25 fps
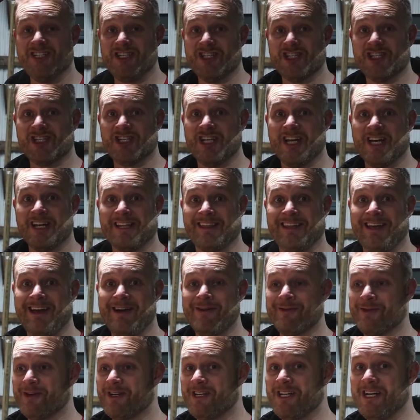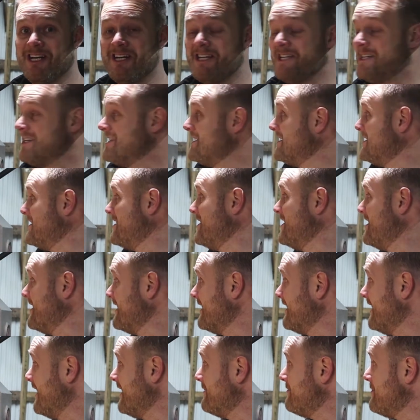And just like that, we're done.
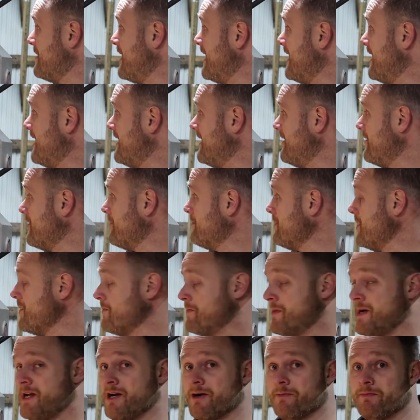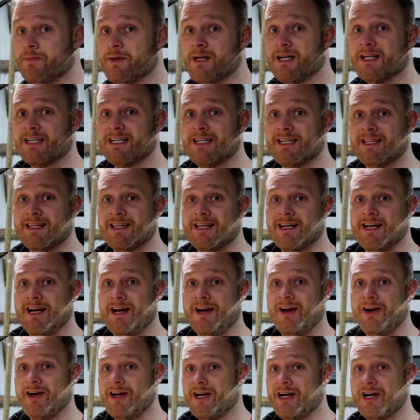Got my uh, remote meter plugged in
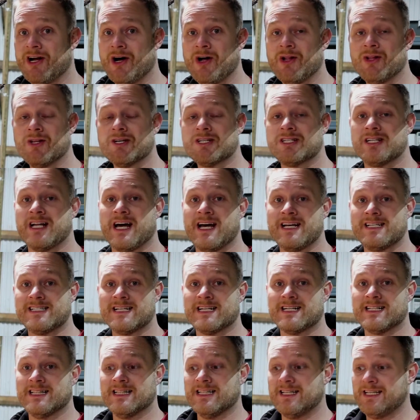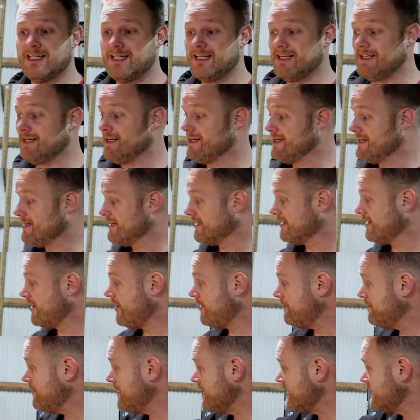there. It all looks nice and clean,
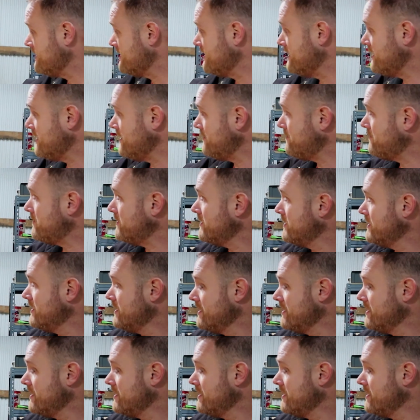all buttoned up.